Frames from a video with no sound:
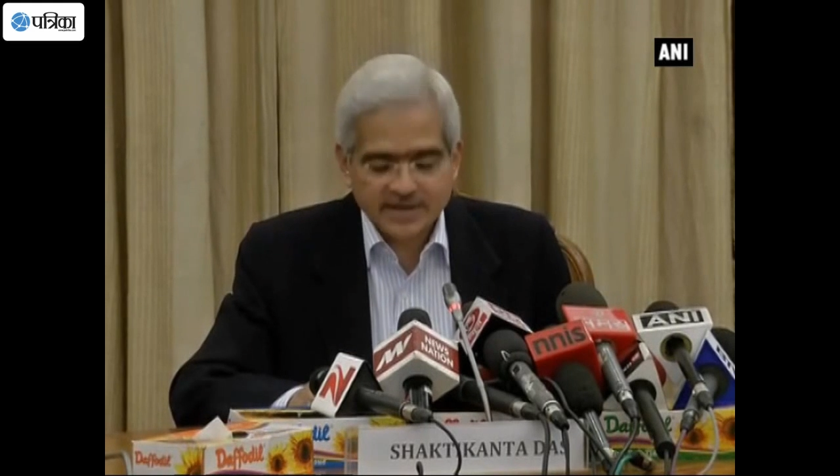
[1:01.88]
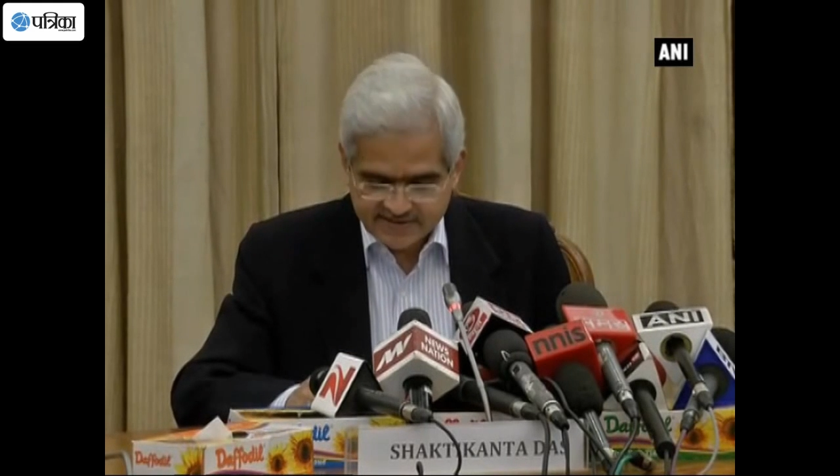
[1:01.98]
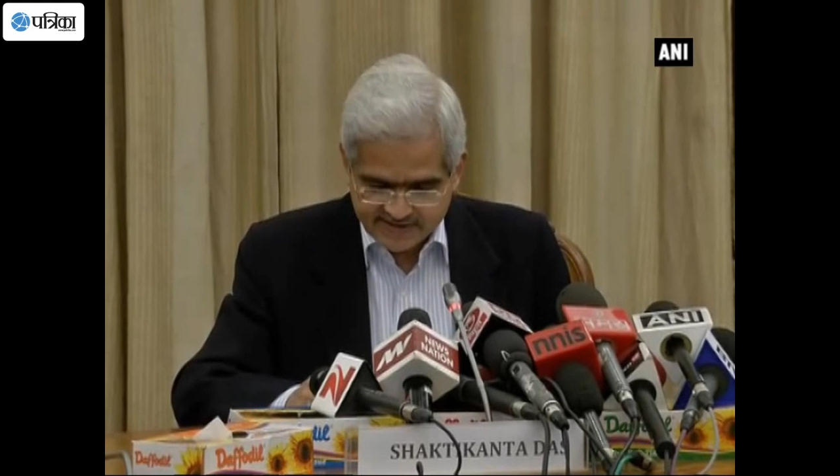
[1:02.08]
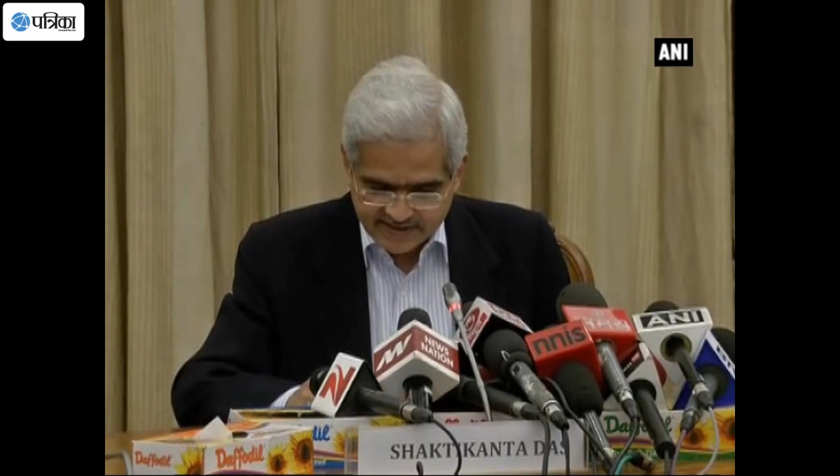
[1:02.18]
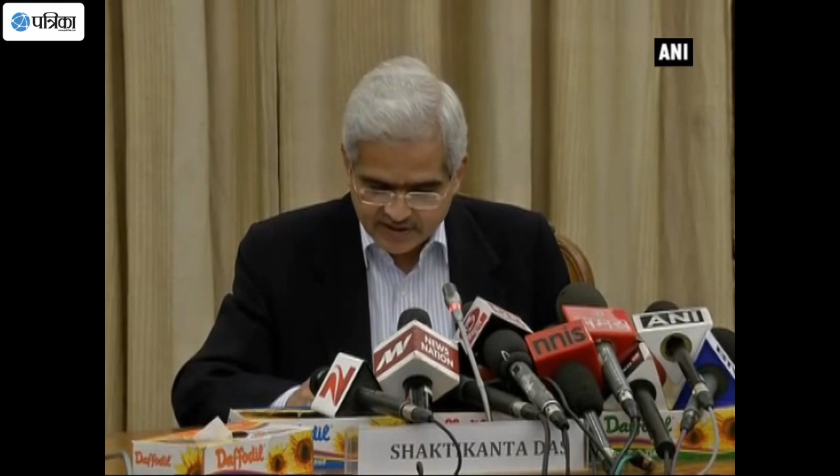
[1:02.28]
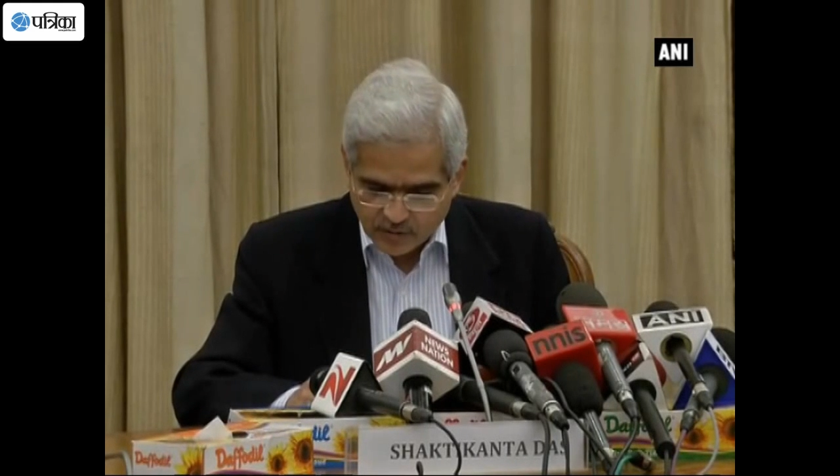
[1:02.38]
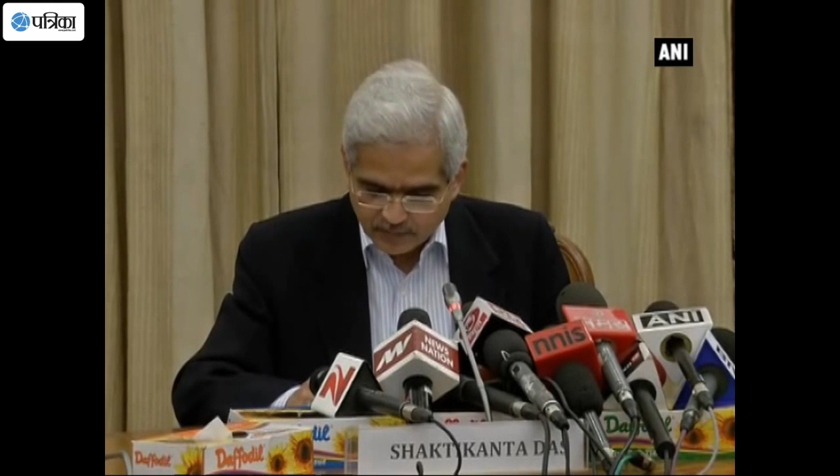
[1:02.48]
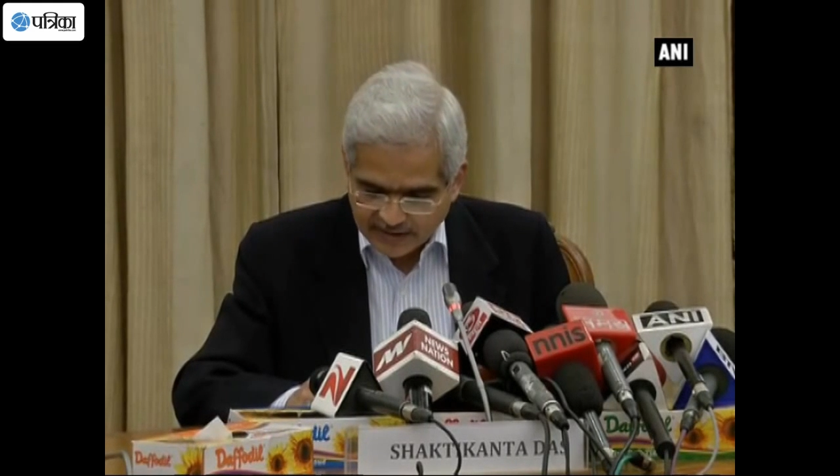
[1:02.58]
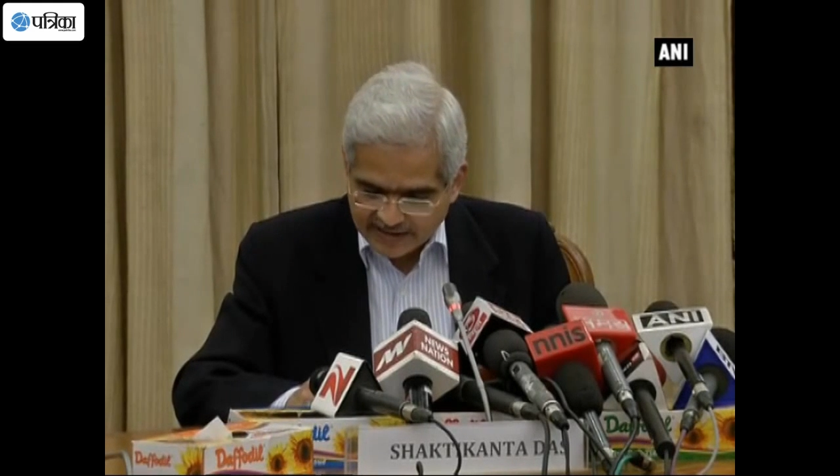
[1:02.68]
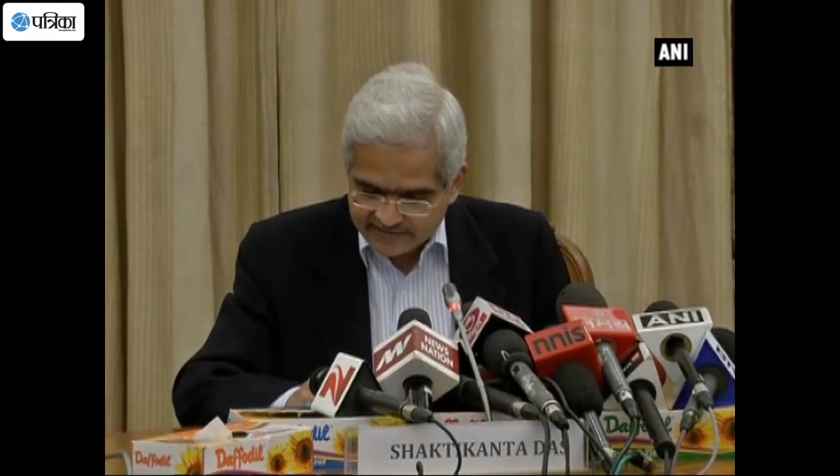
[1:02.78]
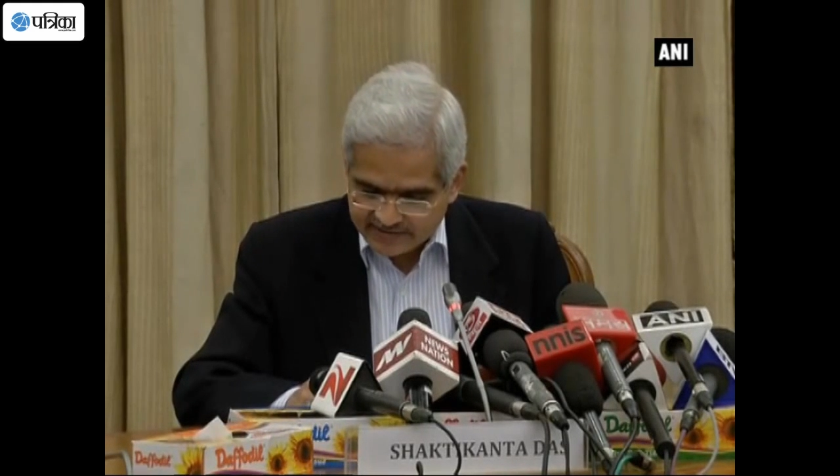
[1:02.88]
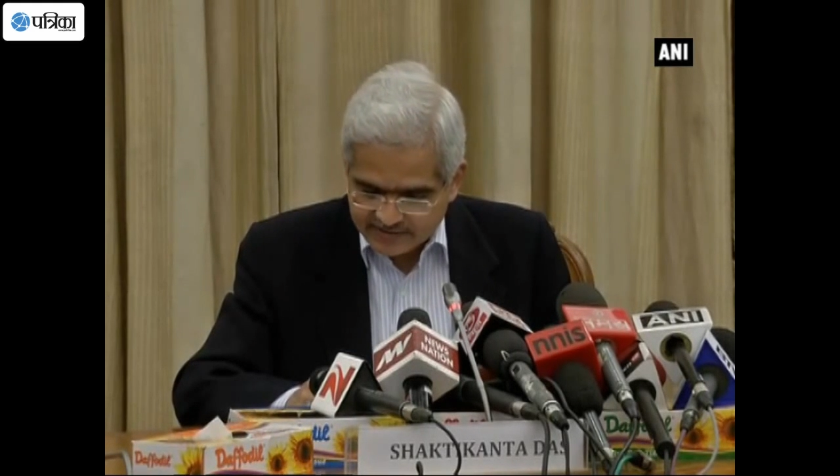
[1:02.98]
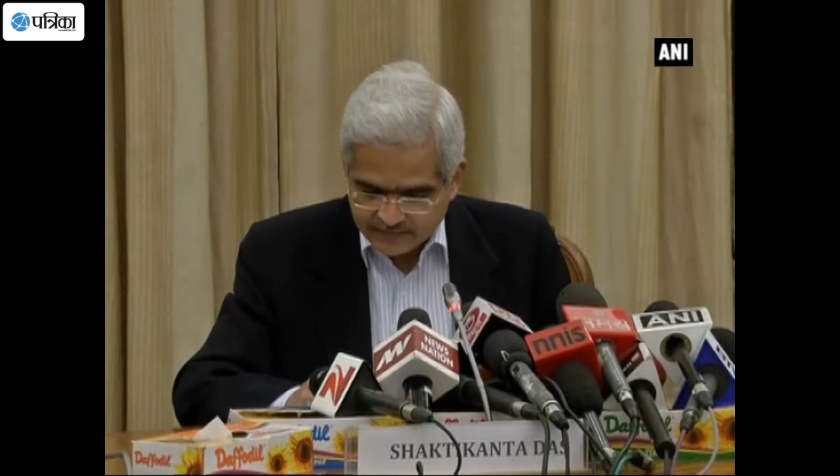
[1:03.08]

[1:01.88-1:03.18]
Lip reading: KYC compliant.